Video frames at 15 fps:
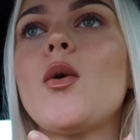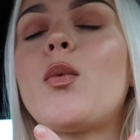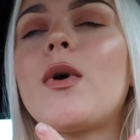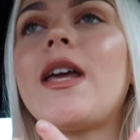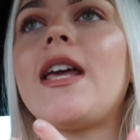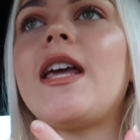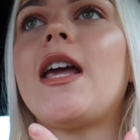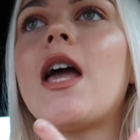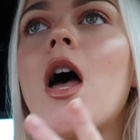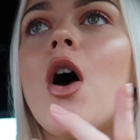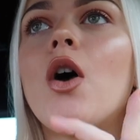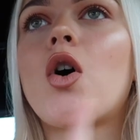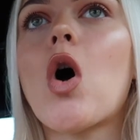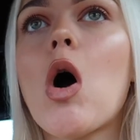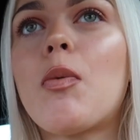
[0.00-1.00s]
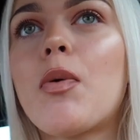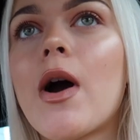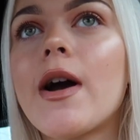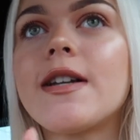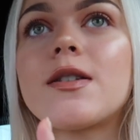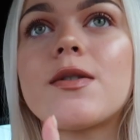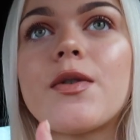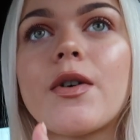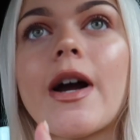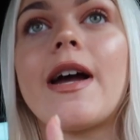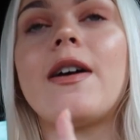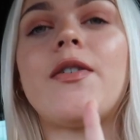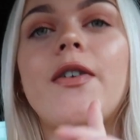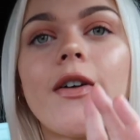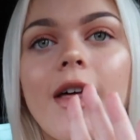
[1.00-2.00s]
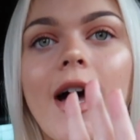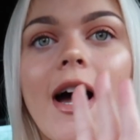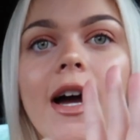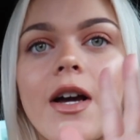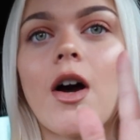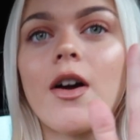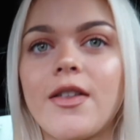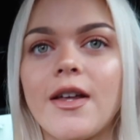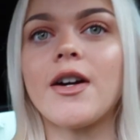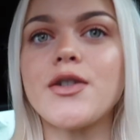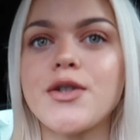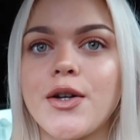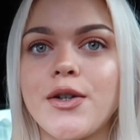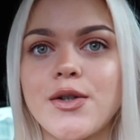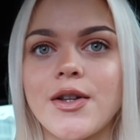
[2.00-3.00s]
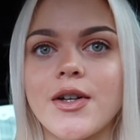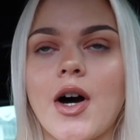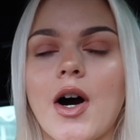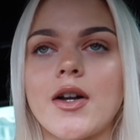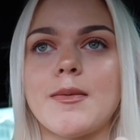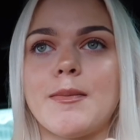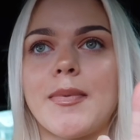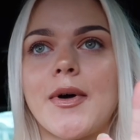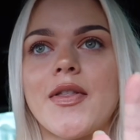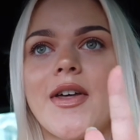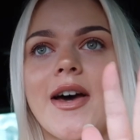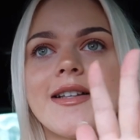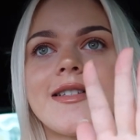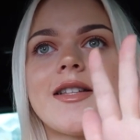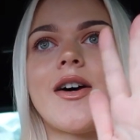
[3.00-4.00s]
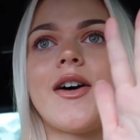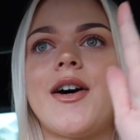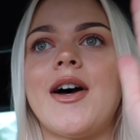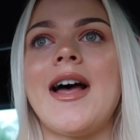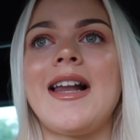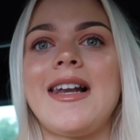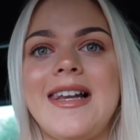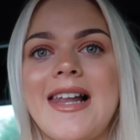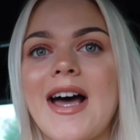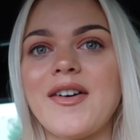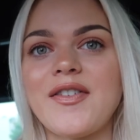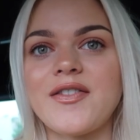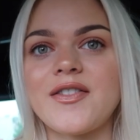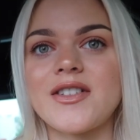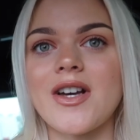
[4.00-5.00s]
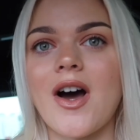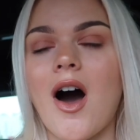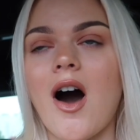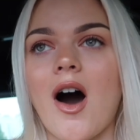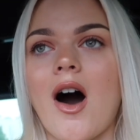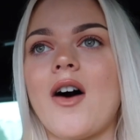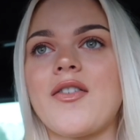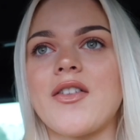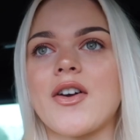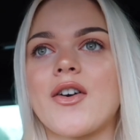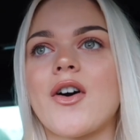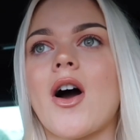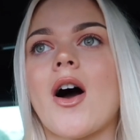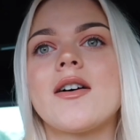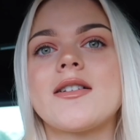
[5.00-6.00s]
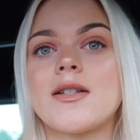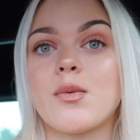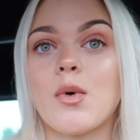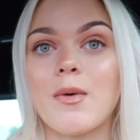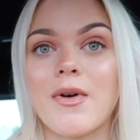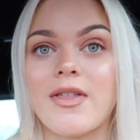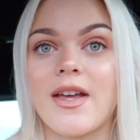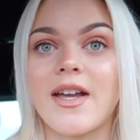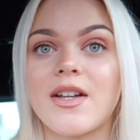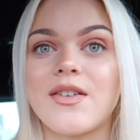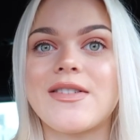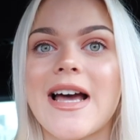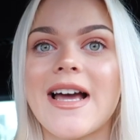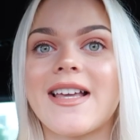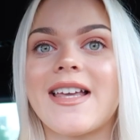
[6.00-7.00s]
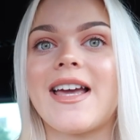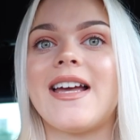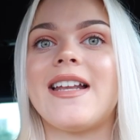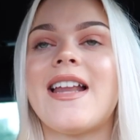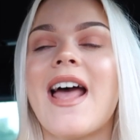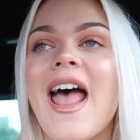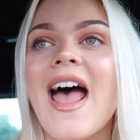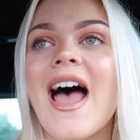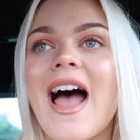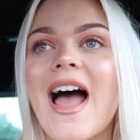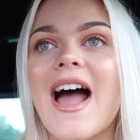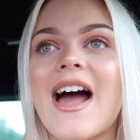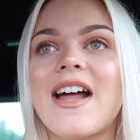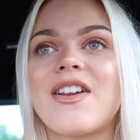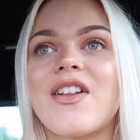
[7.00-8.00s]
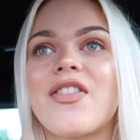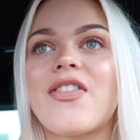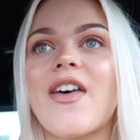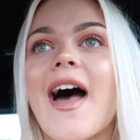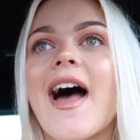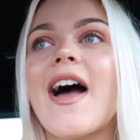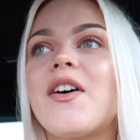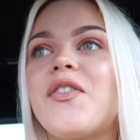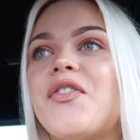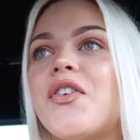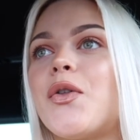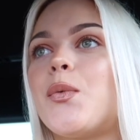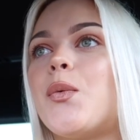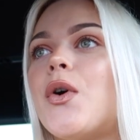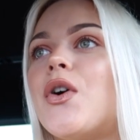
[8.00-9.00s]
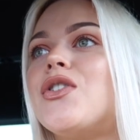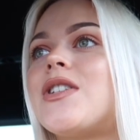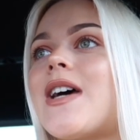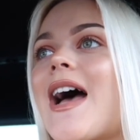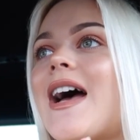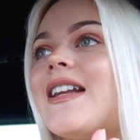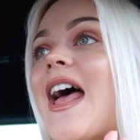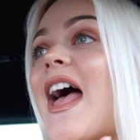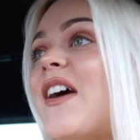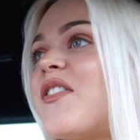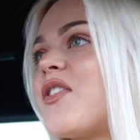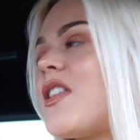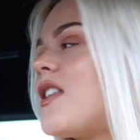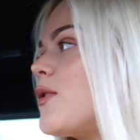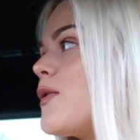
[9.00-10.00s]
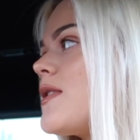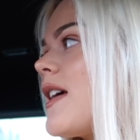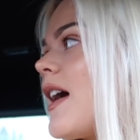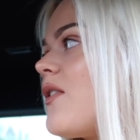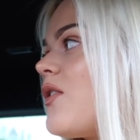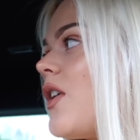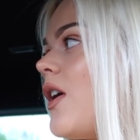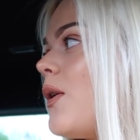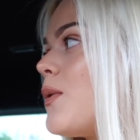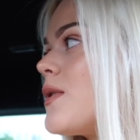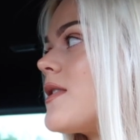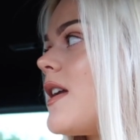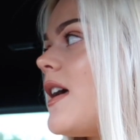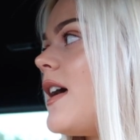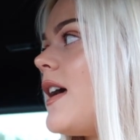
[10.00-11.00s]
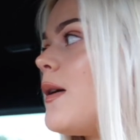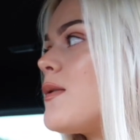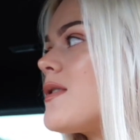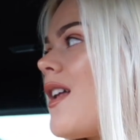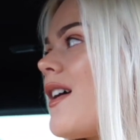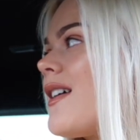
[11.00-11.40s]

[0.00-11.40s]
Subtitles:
We got a price for it, and for that I think I showed you in the garden, but there's the left half of the grass is what we're thinking of decking, and that for the wood and everything all together, wasn't it, it was